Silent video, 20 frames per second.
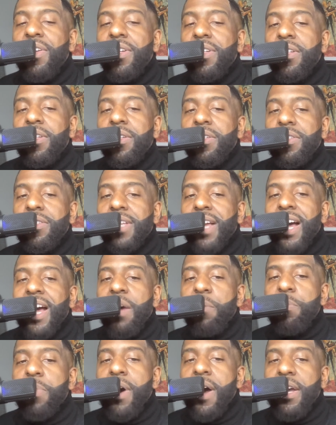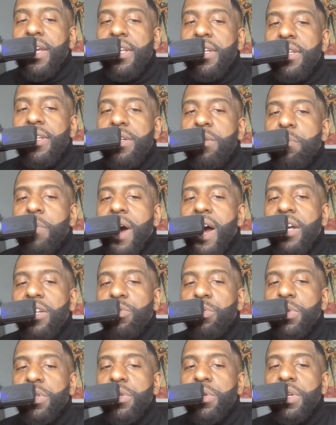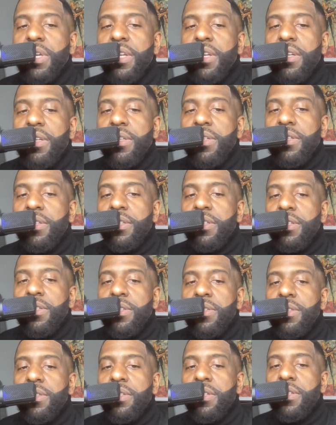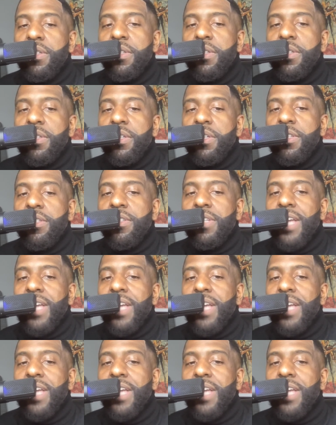in a little side pocket in the box when you get it a